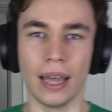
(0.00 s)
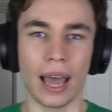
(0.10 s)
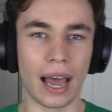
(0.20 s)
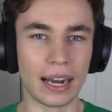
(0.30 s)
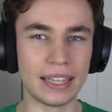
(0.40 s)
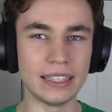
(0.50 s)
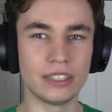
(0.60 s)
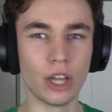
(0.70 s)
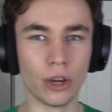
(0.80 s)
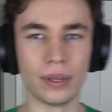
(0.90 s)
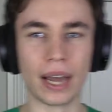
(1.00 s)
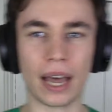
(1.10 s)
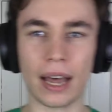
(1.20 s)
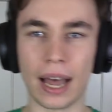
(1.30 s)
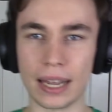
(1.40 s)
and he's known
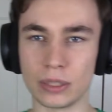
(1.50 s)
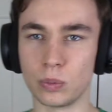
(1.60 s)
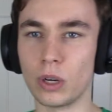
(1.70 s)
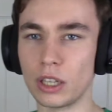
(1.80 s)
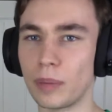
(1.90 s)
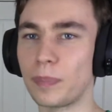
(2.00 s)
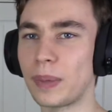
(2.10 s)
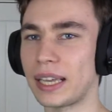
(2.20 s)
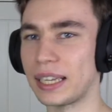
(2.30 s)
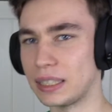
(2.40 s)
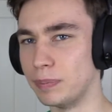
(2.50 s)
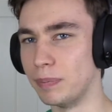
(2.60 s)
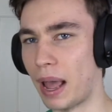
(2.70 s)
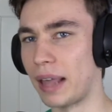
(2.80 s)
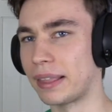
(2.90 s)
as one of the biggest
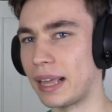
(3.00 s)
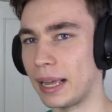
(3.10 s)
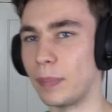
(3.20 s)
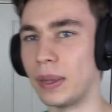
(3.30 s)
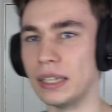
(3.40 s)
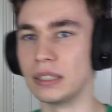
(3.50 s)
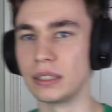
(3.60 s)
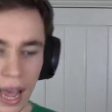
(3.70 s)
meth kingpins.